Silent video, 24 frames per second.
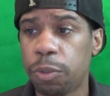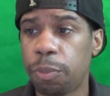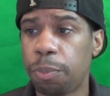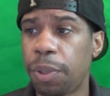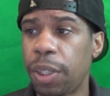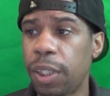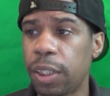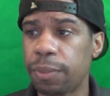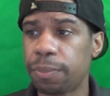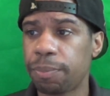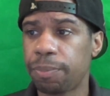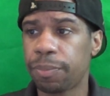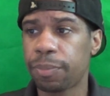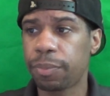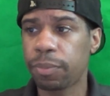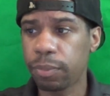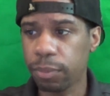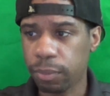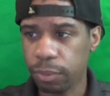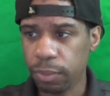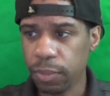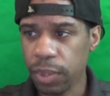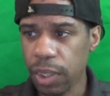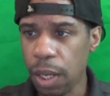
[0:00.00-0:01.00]
But
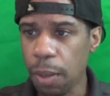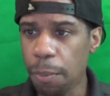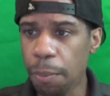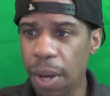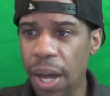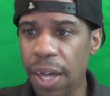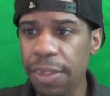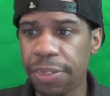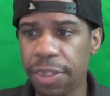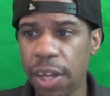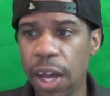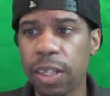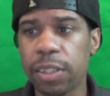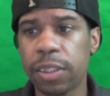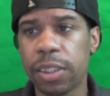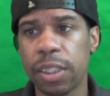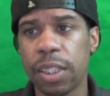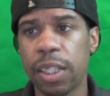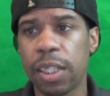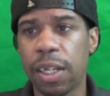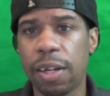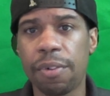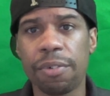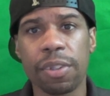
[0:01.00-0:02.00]
my
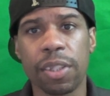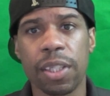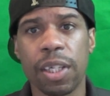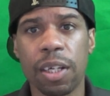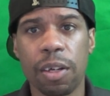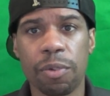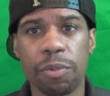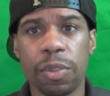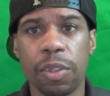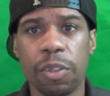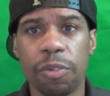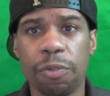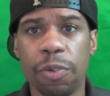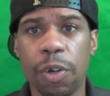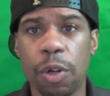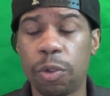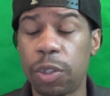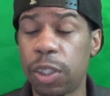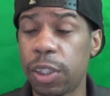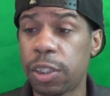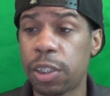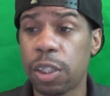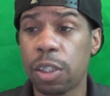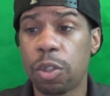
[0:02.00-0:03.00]
thoughts and everything of this
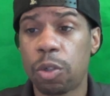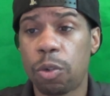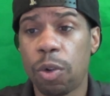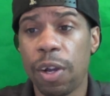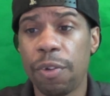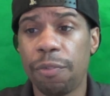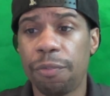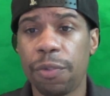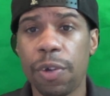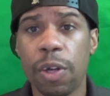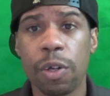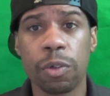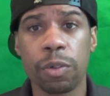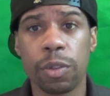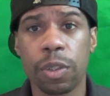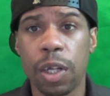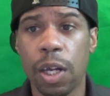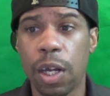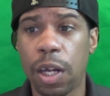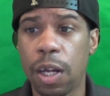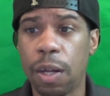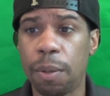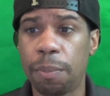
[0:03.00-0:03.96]
phone, it's a great phone.